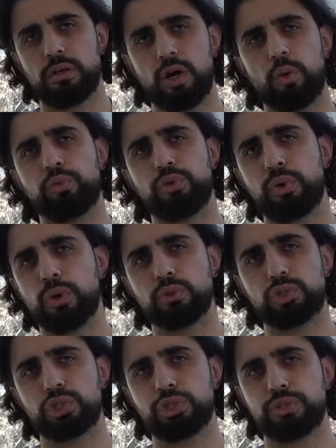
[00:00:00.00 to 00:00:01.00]

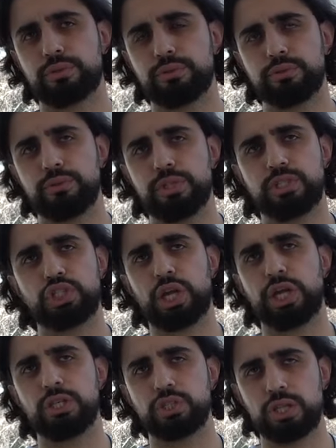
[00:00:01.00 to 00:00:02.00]
approach, the
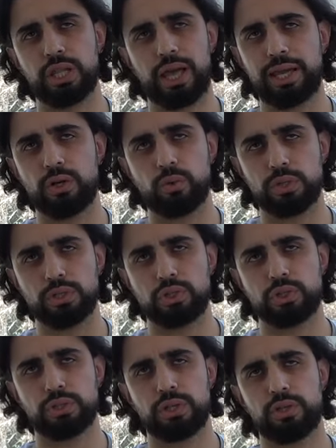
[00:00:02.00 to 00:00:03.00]
change in
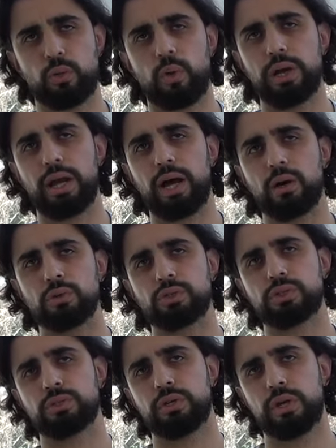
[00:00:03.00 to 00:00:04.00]
language that the White
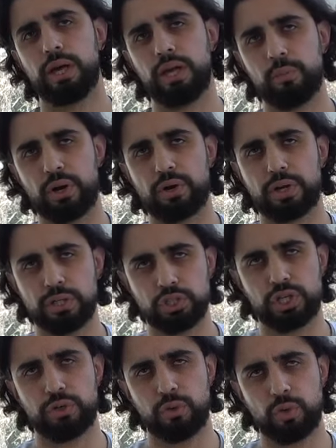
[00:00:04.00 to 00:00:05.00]
House and America in
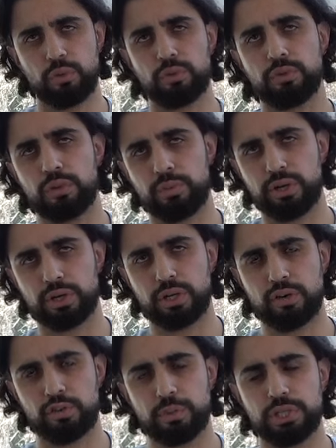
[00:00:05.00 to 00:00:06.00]
general, the American
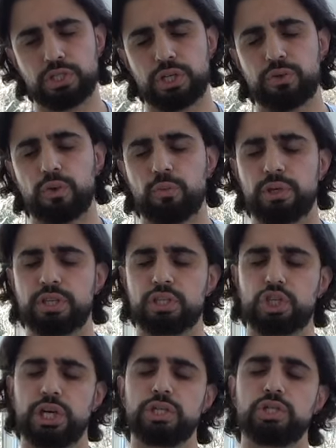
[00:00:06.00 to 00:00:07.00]
government in general, but the
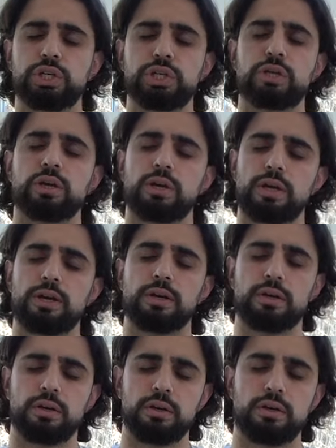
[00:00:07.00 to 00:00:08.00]
changing
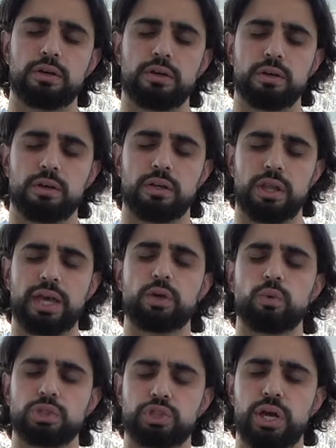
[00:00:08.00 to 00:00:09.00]

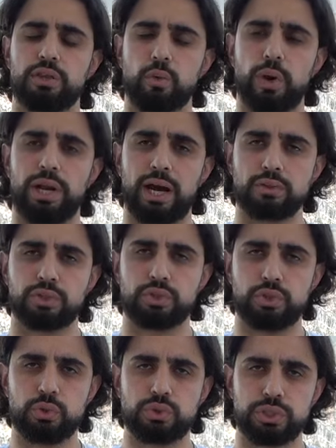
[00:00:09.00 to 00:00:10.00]
language that the White House is
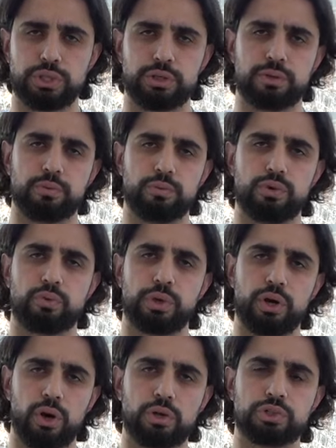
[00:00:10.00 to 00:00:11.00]
using with
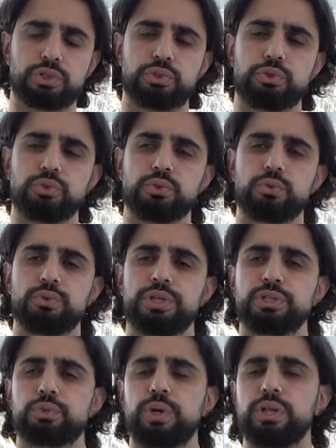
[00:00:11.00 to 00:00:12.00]
regards to the
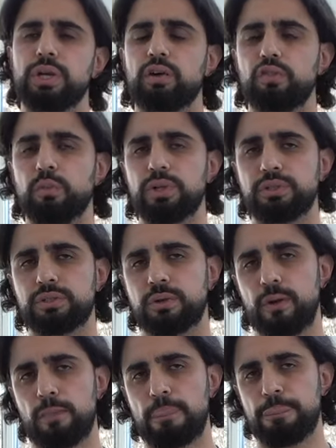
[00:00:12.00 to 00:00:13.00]
Israeli government
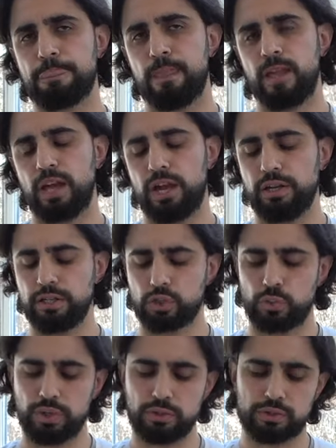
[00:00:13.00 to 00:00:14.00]
and
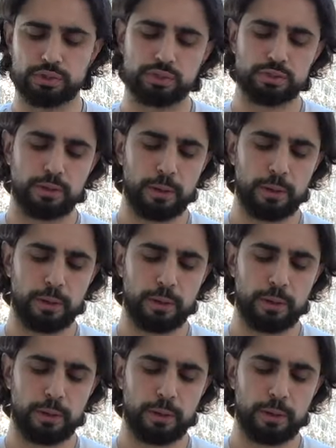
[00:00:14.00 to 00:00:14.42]
Israel's